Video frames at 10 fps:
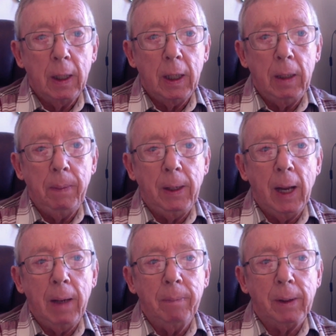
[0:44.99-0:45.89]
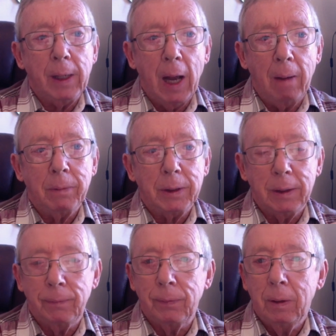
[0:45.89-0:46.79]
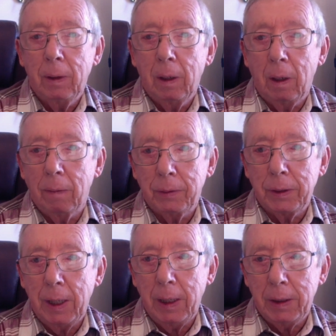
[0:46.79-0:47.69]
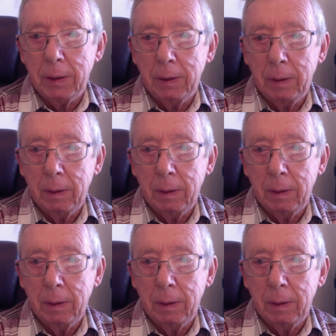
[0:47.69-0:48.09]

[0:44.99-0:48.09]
he became the captive of Satan.